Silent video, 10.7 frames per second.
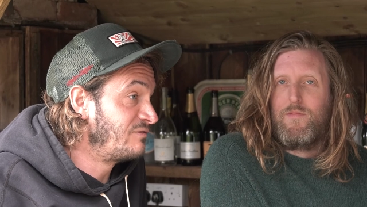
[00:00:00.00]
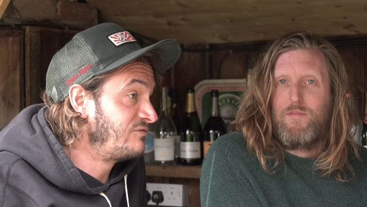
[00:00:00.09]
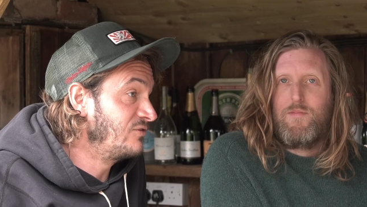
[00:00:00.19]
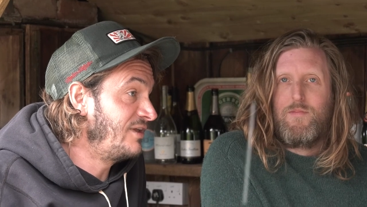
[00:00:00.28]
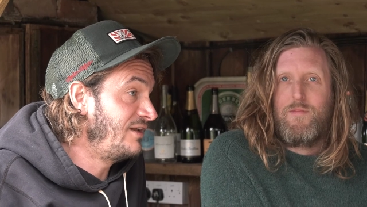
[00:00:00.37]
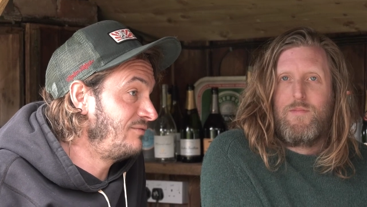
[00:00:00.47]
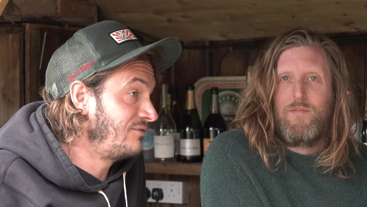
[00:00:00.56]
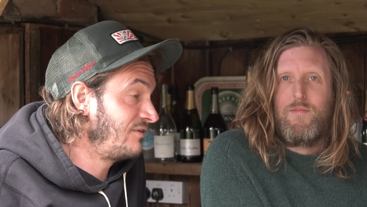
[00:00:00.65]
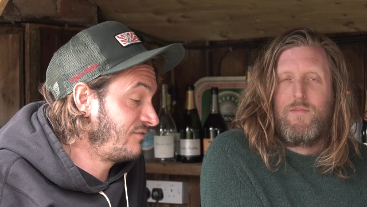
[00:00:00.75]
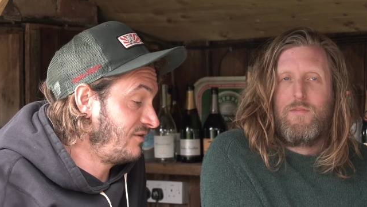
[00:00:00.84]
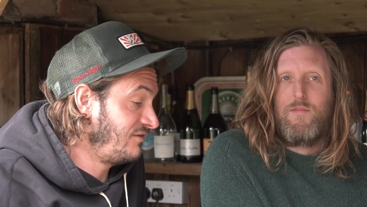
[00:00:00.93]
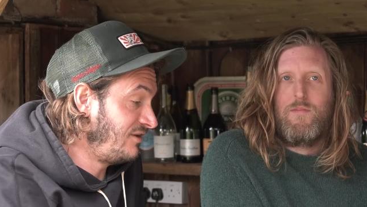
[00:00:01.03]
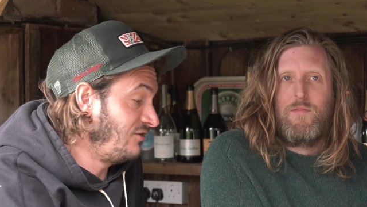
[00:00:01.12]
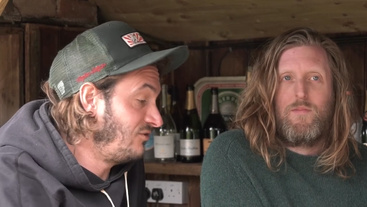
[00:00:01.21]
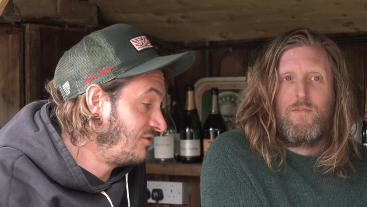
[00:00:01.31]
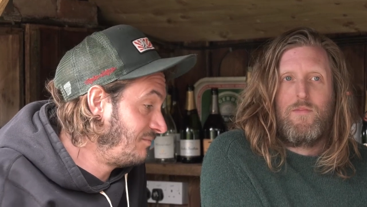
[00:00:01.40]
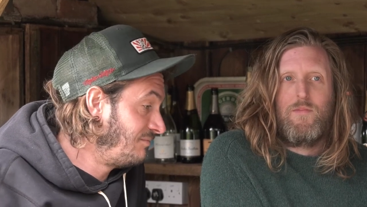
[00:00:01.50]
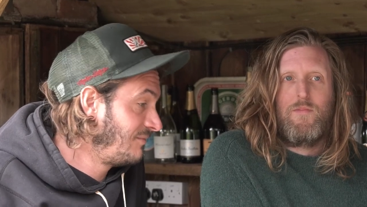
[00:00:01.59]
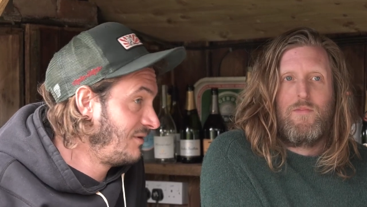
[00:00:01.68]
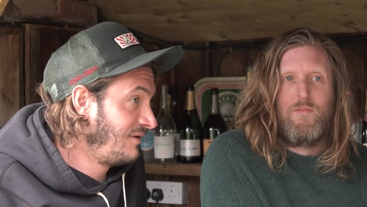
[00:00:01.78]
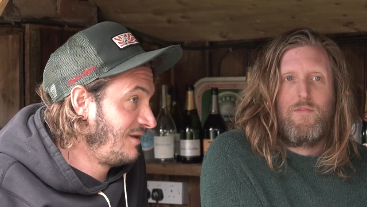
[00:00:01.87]
Speaker 1: before then and, continued to. Funny
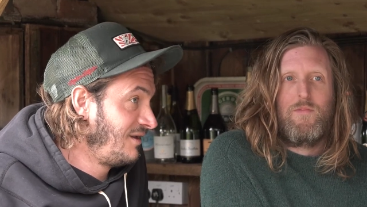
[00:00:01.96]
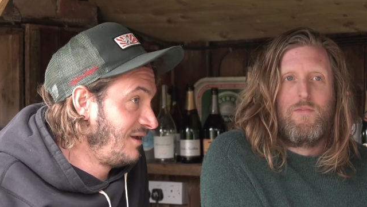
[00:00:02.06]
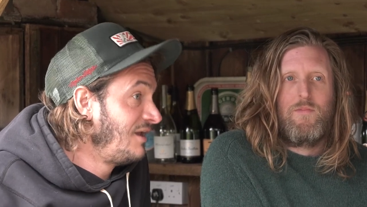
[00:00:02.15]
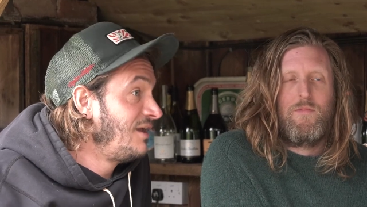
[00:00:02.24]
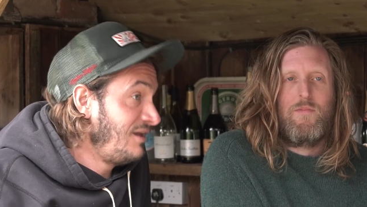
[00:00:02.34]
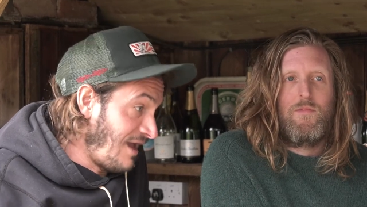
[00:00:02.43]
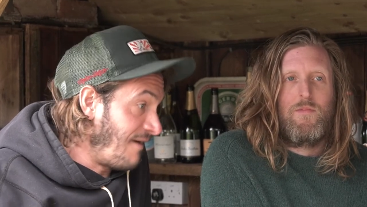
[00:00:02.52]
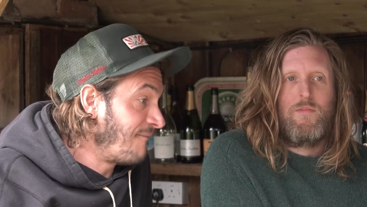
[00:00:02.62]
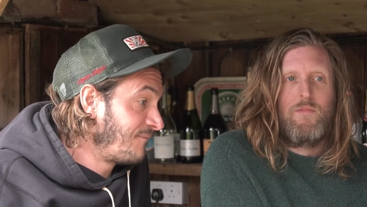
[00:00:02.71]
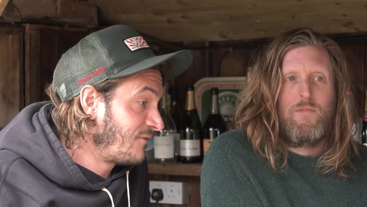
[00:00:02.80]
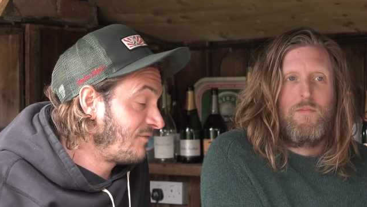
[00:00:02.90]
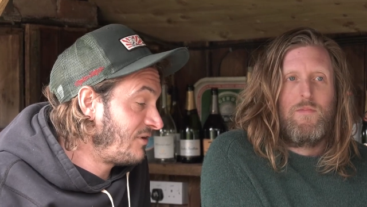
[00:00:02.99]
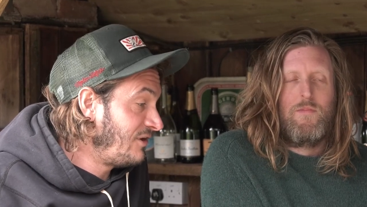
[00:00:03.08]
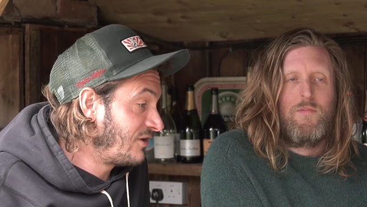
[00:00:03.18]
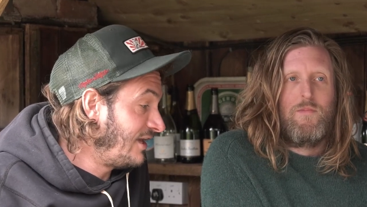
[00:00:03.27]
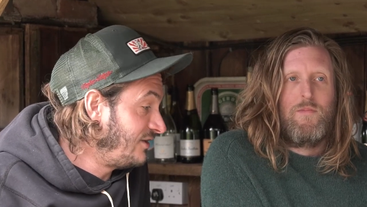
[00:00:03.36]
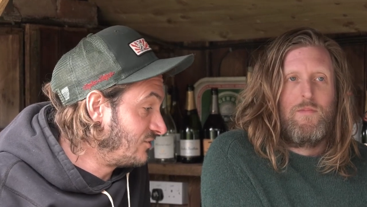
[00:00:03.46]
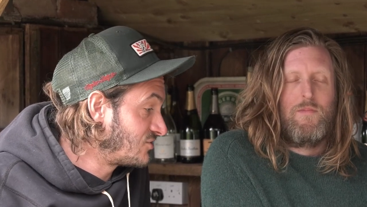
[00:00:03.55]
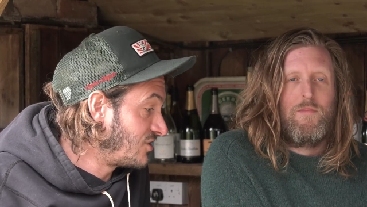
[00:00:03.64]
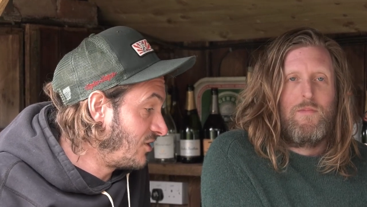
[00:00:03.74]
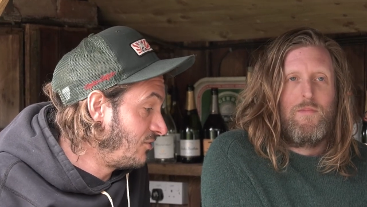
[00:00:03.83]
looking angels. Yeah, yeah. the funny looking
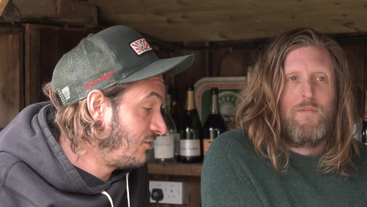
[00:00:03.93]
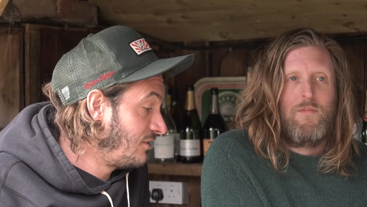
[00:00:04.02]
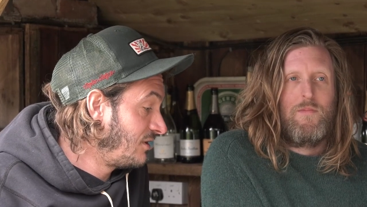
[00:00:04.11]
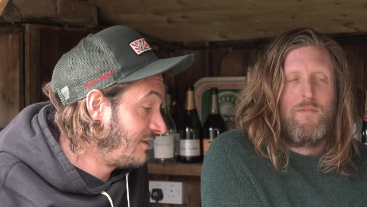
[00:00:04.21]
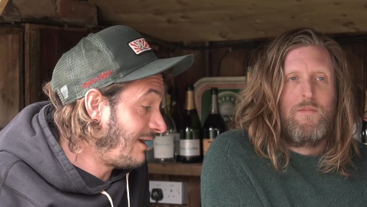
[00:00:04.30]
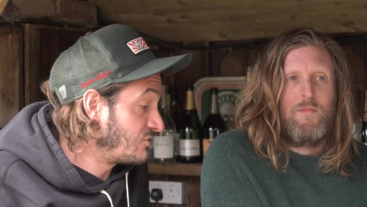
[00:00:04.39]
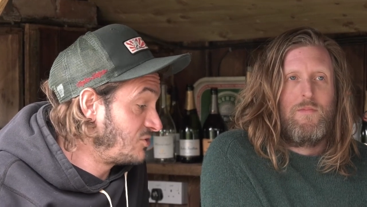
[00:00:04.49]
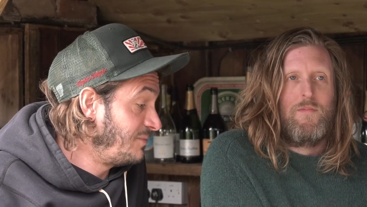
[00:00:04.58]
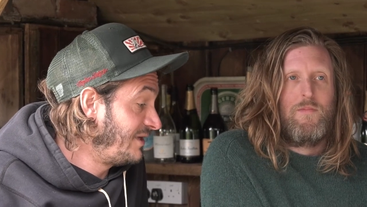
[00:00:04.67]
angels. So that was the